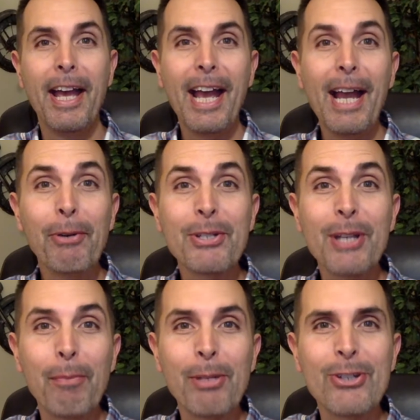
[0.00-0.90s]
Hey, what's
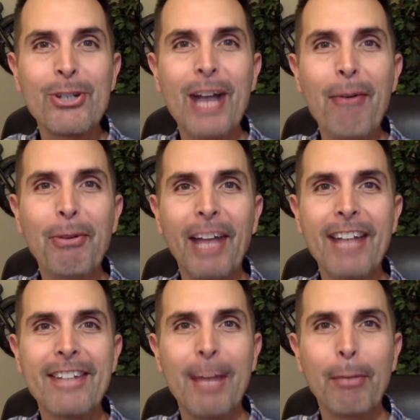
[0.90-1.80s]
up? It's Chad with
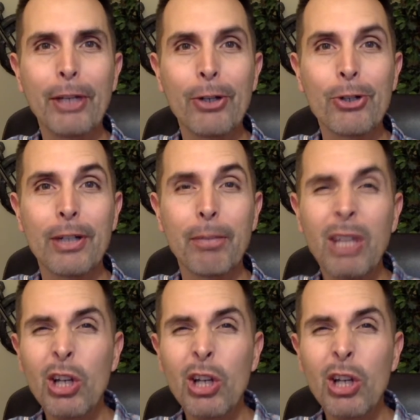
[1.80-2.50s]
Landscape Leadership.